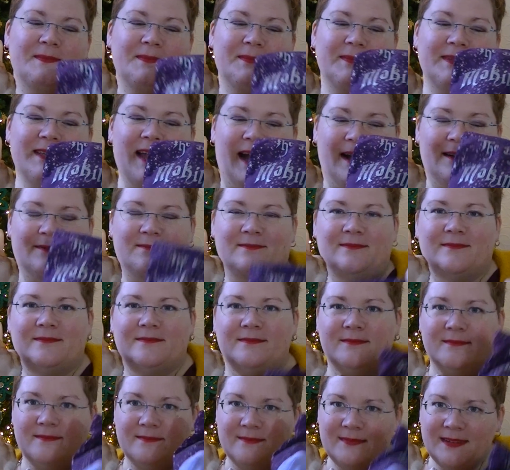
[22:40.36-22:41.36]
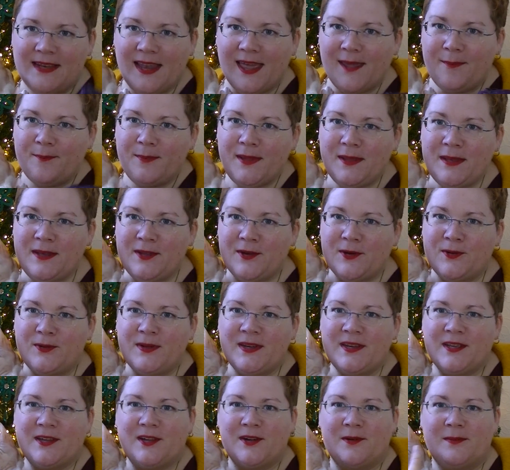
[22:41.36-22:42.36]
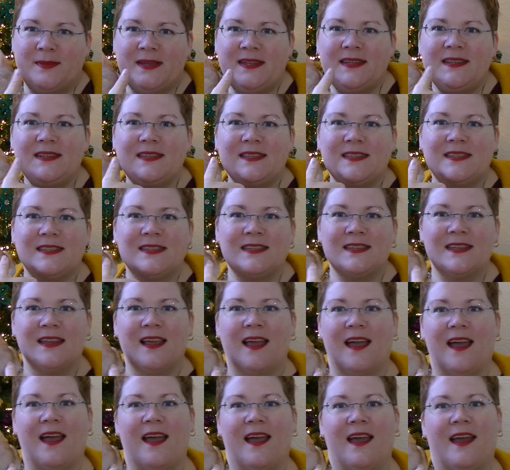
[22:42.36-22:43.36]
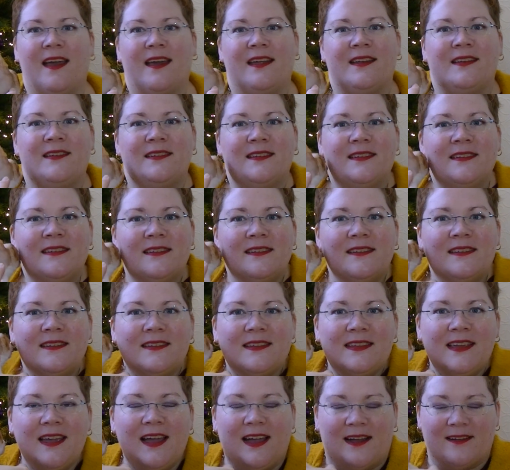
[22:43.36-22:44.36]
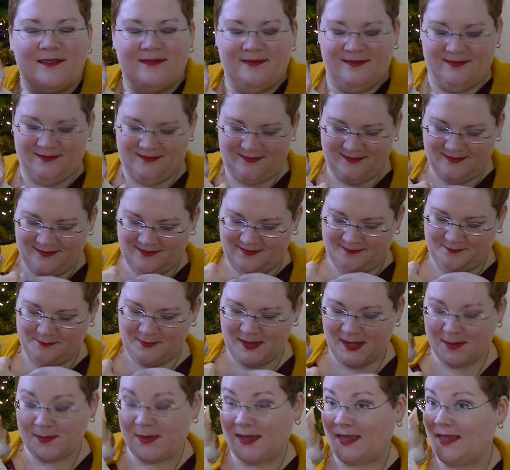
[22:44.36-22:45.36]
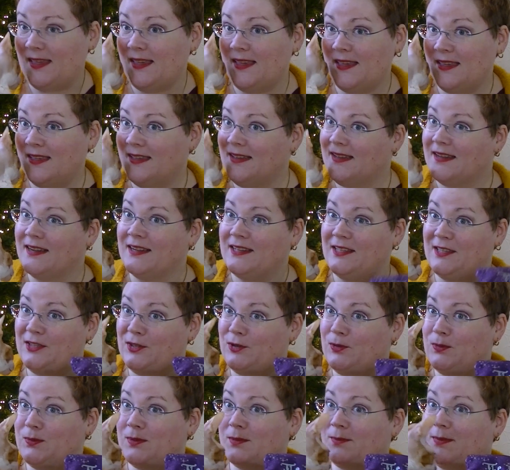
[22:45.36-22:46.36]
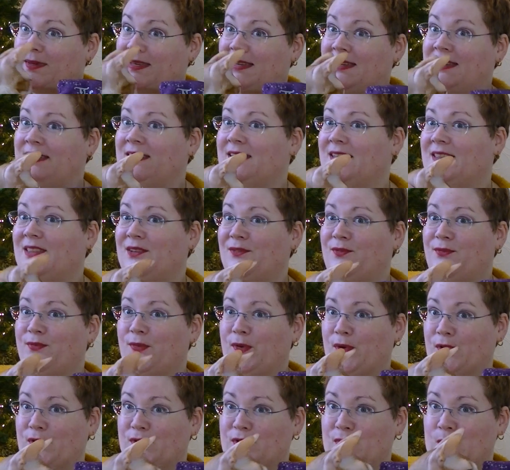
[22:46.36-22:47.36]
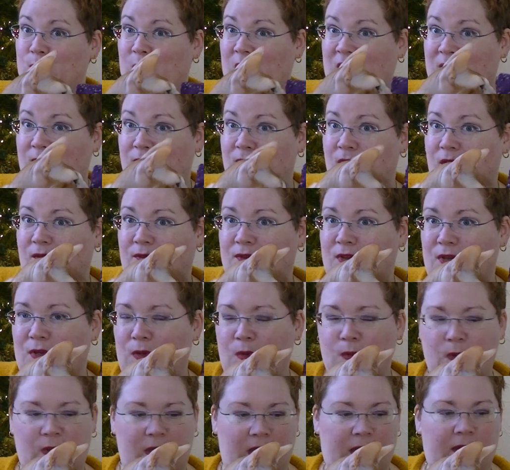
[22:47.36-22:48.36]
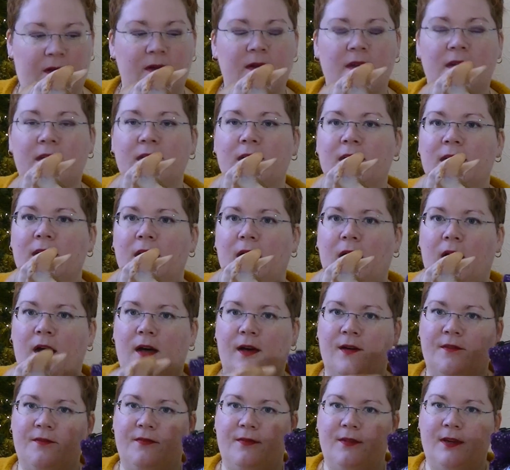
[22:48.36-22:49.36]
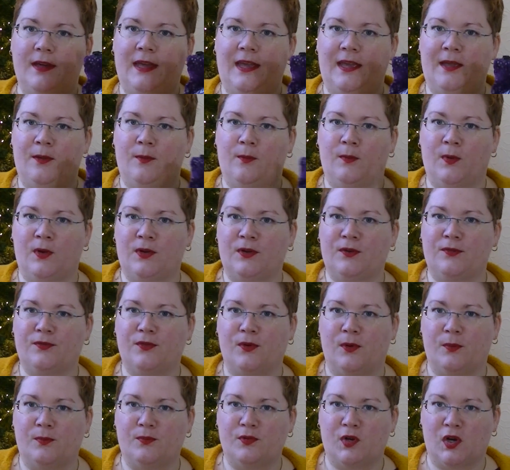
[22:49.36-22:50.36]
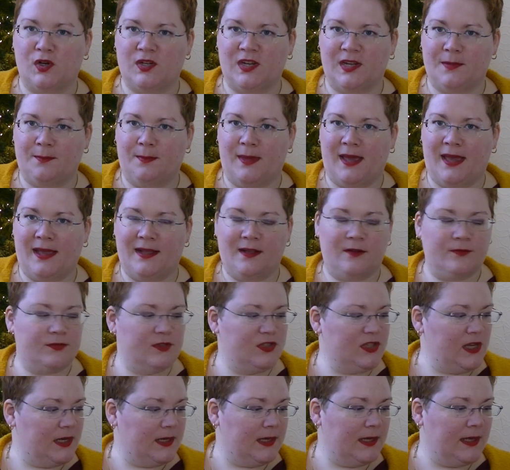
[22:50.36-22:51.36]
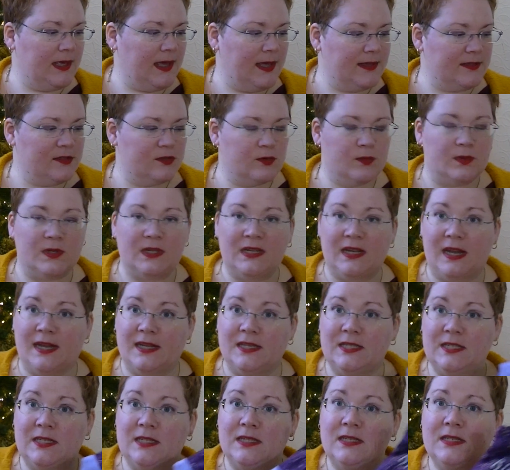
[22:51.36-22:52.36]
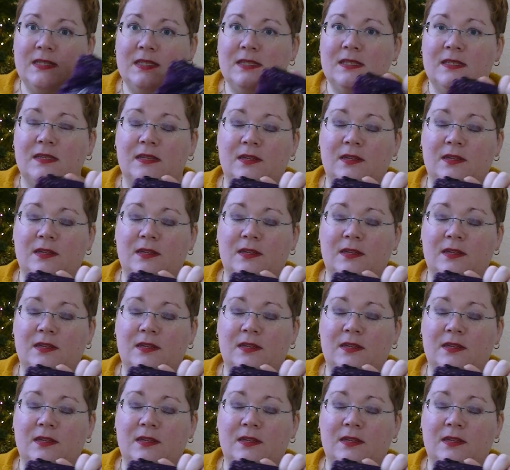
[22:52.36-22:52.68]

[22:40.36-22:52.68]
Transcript: Yeah, let me know in the comments, and yeah, maybe you will be the first winner of the new year of a wonderful project bag of Chatty Cats Creations.